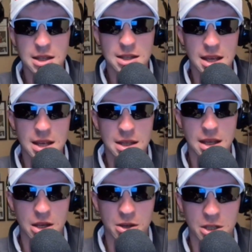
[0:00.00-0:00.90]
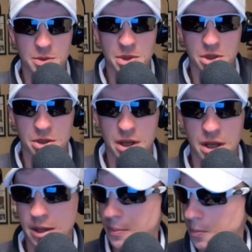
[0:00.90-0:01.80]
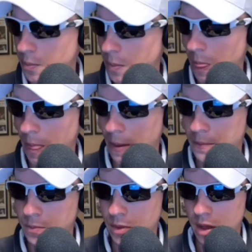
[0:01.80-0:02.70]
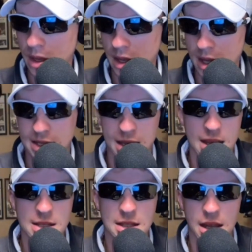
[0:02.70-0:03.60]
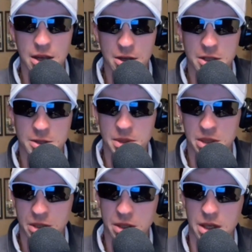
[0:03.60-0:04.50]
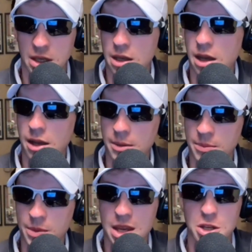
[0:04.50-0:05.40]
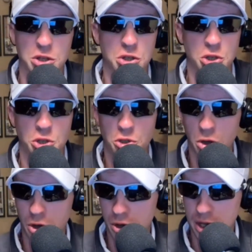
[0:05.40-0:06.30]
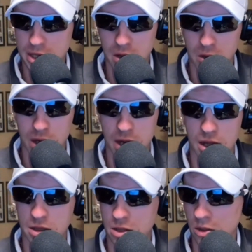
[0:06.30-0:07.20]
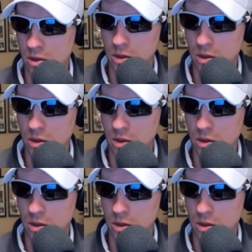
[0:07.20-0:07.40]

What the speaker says: tastes like a Christmas drink. It tastes like Christmas cooking. It is sugary as I'll get out, so